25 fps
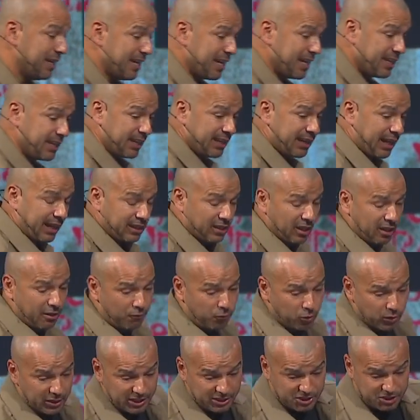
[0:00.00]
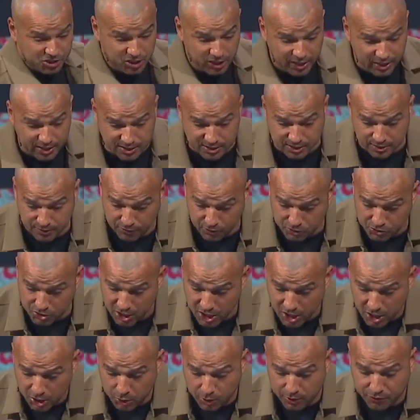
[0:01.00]
And I love what he says in verse
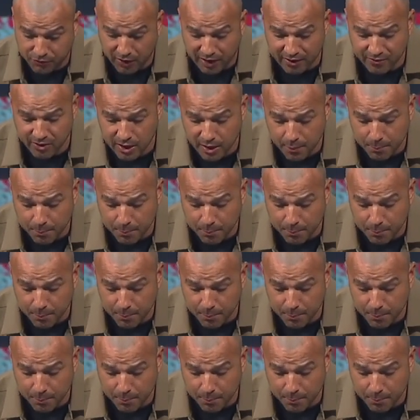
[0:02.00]
35.